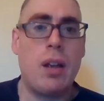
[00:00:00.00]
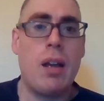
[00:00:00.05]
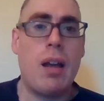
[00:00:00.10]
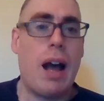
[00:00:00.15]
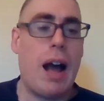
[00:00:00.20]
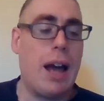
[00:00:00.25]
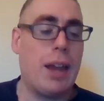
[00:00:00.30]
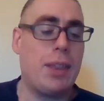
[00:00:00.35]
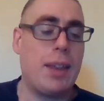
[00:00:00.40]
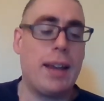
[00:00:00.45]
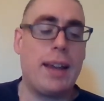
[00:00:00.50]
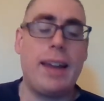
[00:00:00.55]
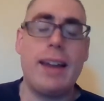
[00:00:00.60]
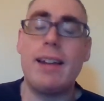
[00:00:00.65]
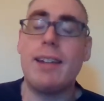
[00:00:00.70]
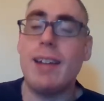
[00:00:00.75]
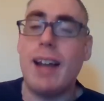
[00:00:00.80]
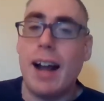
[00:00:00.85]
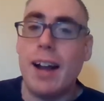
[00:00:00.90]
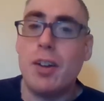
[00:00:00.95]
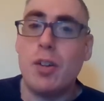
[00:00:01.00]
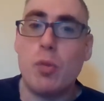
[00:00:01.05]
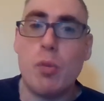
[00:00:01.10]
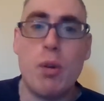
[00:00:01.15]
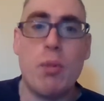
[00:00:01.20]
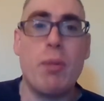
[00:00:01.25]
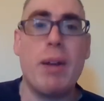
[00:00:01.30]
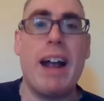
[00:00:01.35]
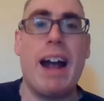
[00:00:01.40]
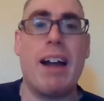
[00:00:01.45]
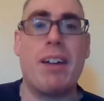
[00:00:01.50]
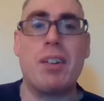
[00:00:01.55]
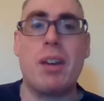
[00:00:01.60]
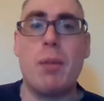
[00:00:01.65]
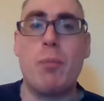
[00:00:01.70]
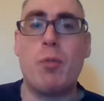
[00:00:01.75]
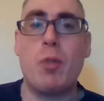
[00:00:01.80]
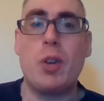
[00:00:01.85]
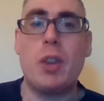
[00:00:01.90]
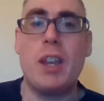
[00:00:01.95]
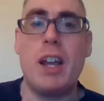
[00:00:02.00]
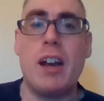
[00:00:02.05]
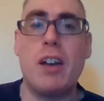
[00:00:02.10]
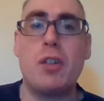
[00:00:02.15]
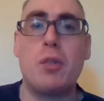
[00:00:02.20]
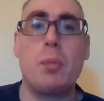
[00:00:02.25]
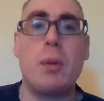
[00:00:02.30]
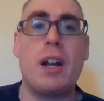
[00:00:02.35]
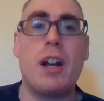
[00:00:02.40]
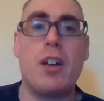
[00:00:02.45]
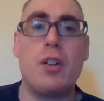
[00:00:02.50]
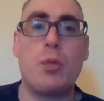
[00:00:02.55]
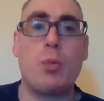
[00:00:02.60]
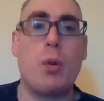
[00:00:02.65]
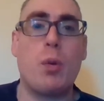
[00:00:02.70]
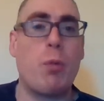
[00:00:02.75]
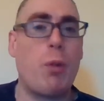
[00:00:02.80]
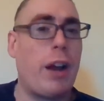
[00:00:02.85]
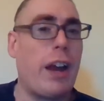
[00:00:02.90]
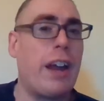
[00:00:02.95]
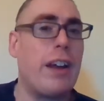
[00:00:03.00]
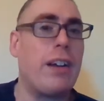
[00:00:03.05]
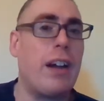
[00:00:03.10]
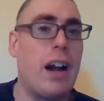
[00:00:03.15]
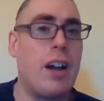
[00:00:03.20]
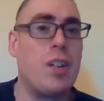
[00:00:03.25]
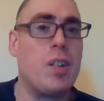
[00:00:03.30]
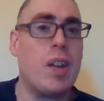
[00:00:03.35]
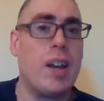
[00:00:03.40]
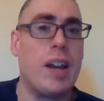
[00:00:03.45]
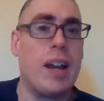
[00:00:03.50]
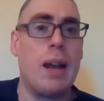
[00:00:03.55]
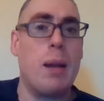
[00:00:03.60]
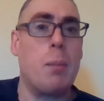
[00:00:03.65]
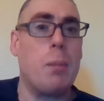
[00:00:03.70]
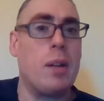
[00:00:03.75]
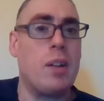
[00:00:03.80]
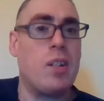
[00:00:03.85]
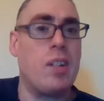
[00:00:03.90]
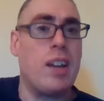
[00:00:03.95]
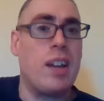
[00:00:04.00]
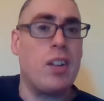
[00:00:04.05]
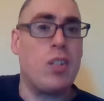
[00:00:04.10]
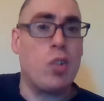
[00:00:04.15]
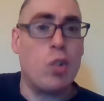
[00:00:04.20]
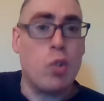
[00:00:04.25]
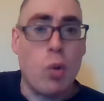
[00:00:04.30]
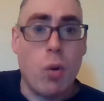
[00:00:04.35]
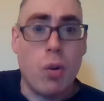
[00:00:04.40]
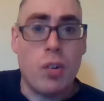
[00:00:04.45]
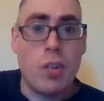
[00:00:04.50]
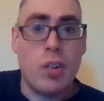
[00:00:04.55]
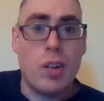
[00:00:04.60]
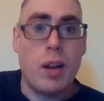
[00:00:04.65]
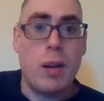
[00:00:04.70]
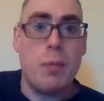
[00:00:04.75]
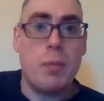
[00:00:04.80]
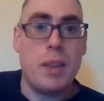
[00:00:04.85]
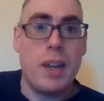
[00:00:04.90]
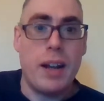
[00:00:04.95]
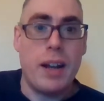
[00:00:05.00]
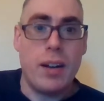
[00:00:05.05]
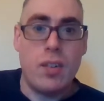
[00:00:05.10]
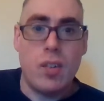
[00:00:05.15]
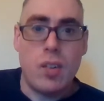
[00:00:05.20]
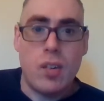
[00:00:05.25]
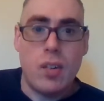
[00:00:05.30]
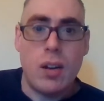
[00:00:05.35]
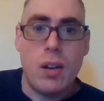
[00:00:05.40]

I think he likes when we ask him for things because we're recognizing him as the source of things.